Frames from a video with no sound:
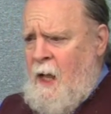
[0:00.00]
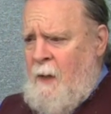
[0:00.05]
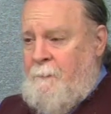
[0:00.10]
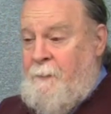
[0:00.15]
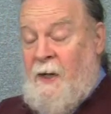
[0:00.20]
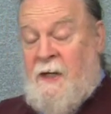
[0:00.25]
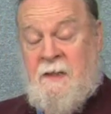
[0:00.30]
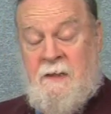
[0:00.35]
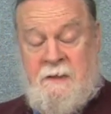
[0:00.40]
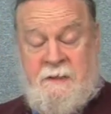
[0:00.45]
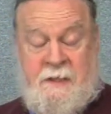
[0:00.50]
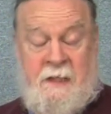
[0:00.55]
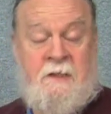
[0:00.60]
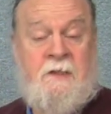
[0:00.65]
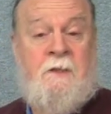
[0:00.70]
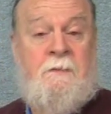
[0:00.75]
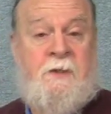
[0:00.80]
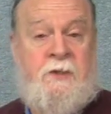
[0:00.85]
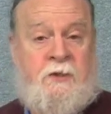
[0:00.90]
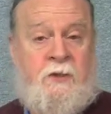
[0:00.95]
But
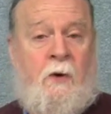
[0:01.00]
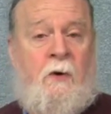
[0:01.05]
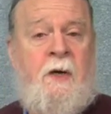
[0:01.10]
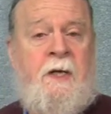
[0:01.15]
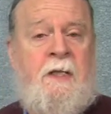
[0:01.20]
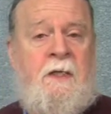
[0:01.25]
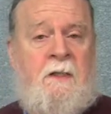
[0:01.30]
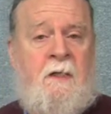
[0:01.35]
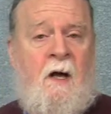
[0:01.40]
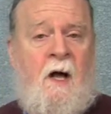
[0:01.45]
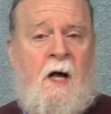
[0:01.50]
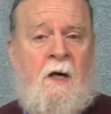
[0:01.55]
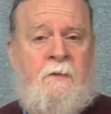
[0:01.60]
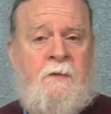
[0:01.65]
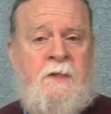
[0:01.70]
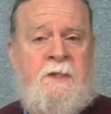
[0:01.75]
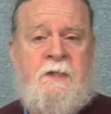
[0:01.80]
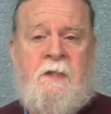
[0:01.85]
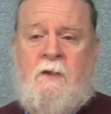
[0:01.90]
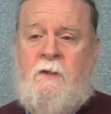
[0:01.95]
since a majority in
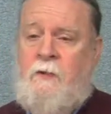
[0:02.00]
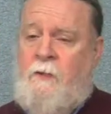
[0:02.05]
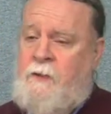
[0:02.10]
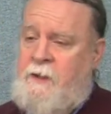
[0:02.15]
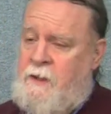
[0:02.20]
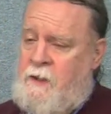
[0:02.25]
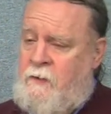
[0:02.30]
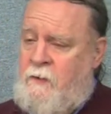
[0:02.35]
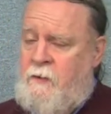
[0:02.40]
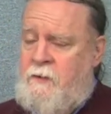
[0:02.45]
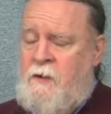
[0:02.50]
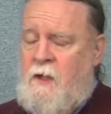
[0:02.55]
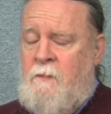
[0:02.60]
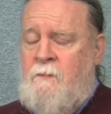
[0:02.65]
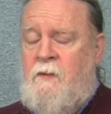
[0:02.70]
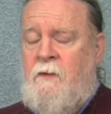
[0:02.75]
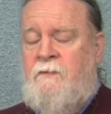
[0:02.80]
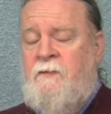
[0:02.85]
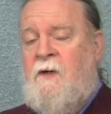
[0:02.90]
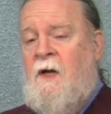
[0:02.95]
Congress, including a good
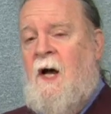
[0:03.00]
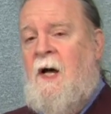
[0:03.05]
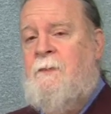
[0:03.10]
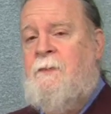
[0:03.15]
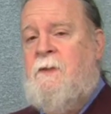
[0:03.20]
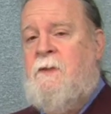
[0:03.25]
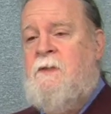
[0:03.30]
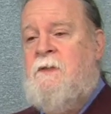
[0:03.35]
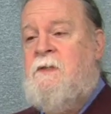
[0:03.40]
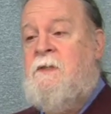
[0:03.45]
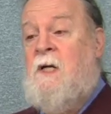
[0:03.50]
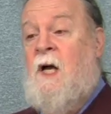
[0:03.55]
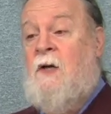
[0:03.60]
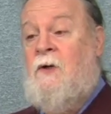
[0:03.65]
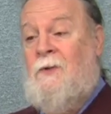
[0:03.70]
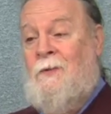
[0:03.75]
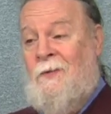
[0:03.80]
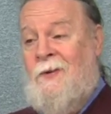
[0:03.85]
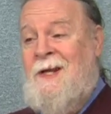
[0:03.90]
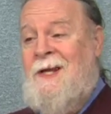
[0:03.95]
number of GOPers,
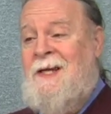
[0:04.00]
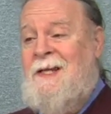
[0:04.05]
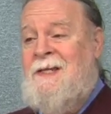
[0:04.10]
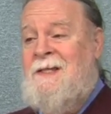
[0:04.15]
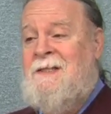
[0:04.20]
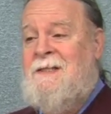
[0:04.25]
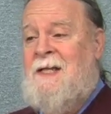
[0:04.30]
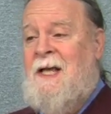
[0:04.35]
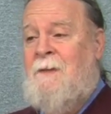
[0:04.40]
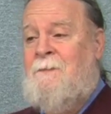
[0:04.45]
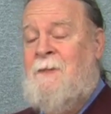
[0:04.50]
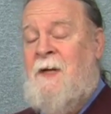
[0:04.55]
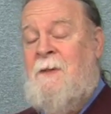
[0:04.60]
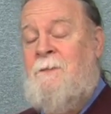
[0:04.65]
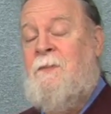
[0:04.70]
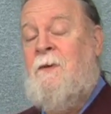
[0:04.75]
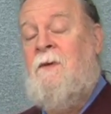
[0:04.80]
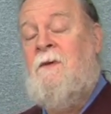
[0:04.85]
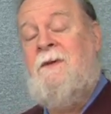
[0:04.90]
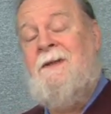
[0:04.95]
agrees that
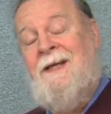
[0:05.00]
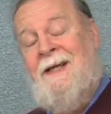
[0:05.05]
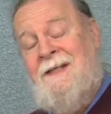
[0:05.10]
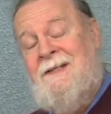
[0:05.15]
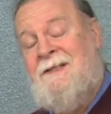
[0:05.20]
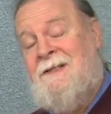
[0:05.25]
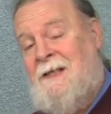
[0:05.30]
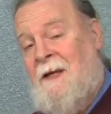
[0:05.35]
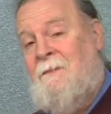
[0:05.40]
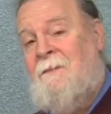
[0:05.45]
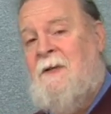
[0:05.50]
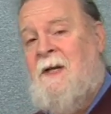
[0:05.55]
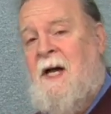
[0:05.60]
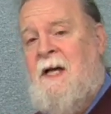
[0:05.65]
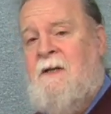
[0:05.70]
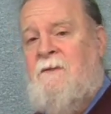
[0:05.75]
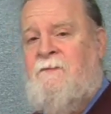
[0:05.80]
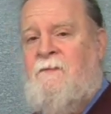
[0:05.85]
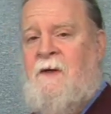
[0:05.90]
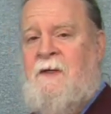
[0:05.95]
people need some
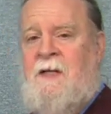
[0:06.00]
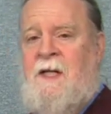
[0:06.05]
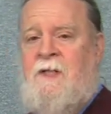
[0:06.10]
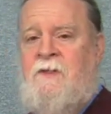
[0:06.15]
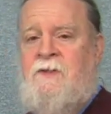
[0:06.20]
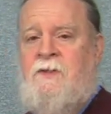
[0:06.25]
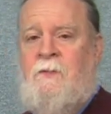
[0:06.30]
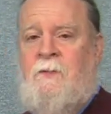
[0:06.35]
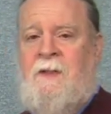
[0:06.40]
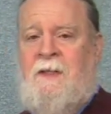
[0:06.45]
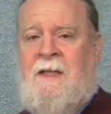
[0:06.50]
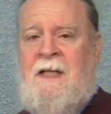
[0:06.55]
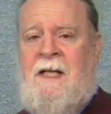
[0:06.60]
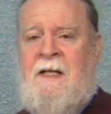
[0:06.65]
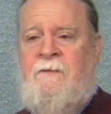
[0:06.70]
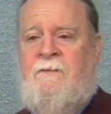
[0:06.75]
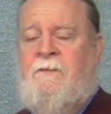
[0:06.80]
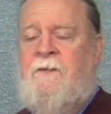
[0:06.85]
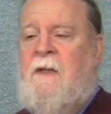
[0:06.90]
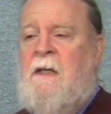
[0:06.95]
kind of financial
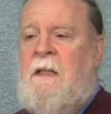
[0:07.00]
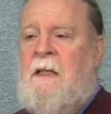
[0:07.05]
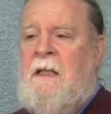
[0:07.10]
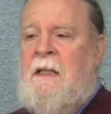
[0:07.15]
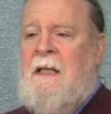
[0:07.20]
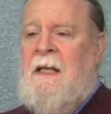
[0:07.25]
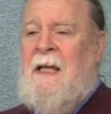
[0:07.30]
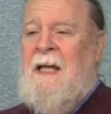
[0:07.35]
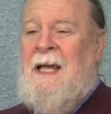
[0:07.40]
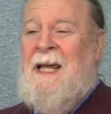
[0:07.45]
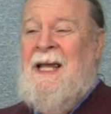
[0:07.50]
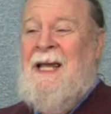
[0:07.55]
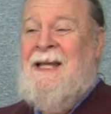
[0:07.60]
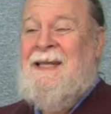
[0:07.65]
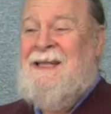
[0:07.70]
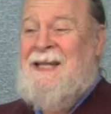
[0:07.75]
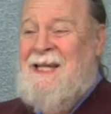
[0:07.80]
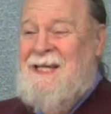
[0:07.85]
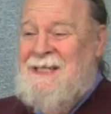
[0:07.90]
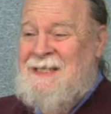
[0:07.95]
relief,
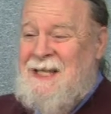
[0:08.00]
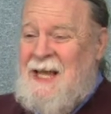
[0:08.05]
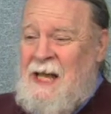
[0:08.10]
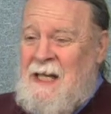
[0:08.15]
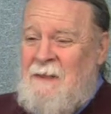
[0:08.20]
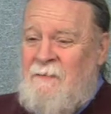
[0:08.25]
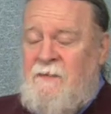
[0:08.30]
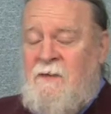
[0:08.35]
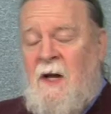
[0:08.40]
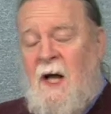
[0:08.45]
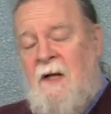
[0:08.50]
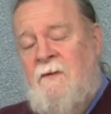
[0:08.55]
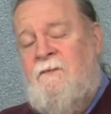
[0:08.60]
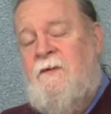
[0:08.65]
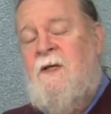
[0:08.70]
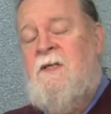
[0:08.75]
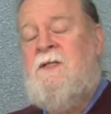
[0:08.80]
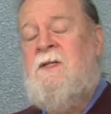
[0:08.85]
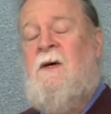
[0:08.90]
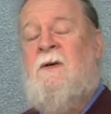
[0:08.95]
these kind of
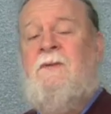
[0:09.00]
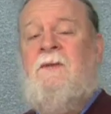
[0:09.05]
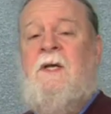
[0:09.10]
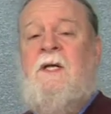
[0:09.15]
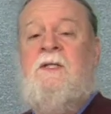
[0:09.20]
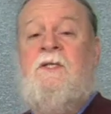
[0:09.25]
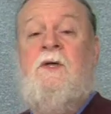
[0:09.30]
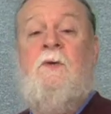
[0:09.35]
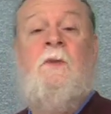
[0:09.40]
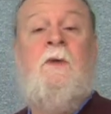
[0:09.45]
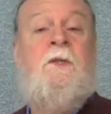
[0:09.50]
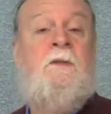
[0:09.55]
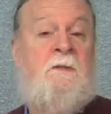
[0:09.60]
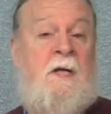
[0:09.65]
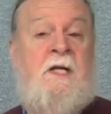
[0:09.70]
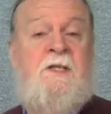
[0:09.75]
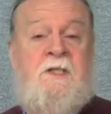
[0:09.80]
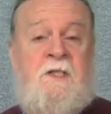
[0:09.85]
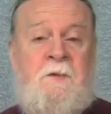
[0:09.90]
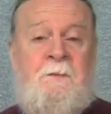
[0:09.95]
conflicts are things you would
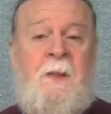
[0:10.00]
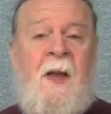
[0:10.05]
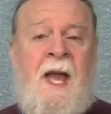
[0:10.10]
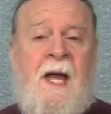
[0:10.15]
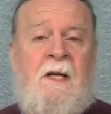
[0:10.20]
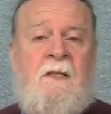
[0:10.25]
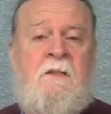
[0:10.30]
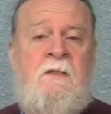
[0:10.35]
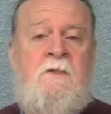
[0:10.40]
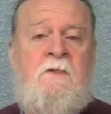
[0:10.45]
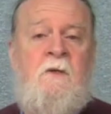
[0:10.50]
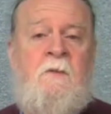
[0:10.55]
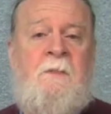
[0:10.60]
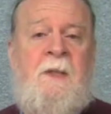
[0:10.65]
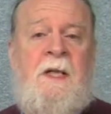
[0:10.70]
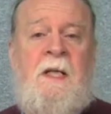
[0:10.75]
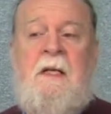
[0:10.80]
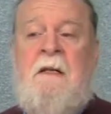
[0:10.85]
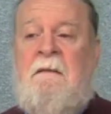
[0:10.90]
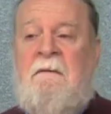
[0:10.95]
expect to
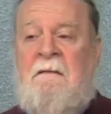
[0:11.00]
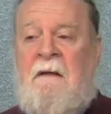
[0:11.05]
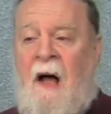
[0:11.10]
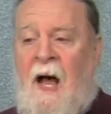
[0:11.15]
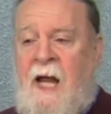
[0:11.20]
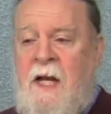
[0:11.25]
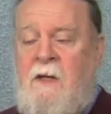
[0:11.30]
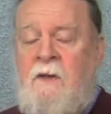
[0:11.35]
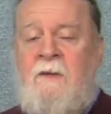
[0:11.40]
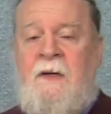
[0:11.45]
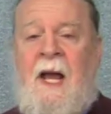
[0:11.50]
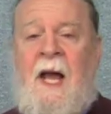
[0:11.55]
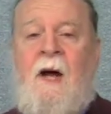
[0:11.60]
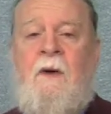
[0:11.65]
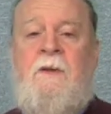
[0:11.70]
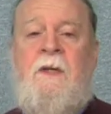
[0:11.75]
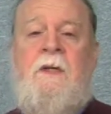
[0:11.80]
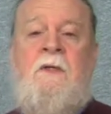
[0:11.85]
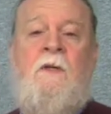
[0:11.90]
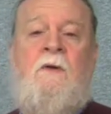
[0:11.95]
be ironed
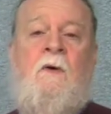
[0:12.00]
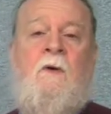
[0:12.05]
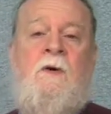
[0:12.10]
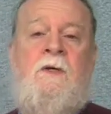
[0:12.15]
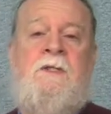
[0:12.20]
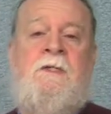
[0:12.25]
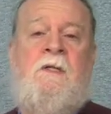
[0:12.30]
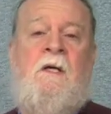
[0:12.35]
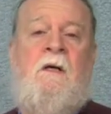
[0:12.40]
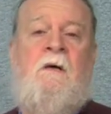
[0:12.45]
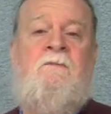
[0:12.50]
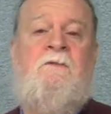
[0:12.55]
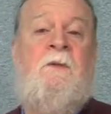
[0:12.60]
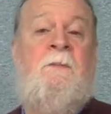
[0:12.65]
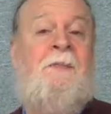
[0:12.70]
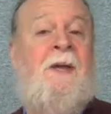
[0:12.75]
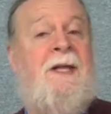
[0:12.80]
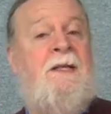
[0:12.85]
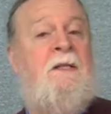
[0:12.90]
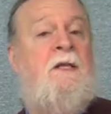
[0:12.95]
out in the course of
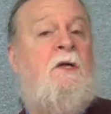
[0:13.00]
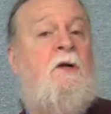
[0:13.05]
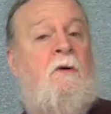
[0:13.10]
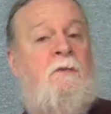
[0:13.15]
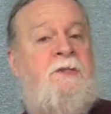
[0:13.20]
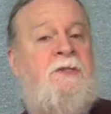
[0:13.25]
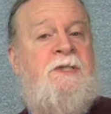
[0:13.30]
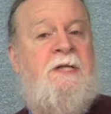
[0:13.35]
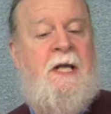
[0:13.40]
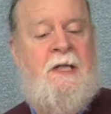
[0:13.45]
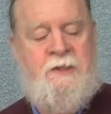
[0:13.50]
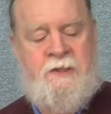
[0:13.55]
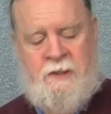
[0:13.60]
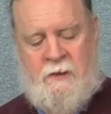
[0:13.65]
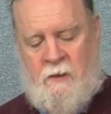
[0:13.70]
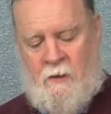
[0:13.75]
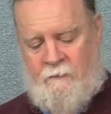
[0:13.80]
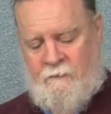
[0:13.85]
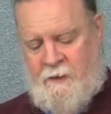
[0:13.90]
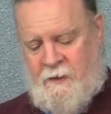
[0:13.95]
debate
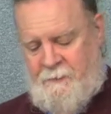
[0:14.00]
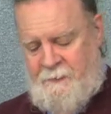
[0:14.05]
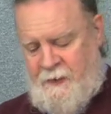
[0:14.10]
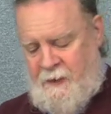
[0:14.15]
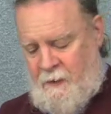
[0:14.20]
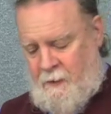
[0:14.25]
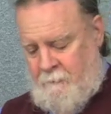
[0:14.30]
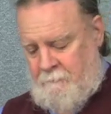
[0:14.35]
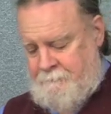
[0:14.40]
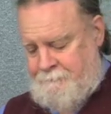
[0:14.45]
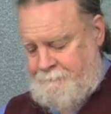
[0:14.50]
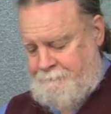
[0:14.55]
negotiation over the bill.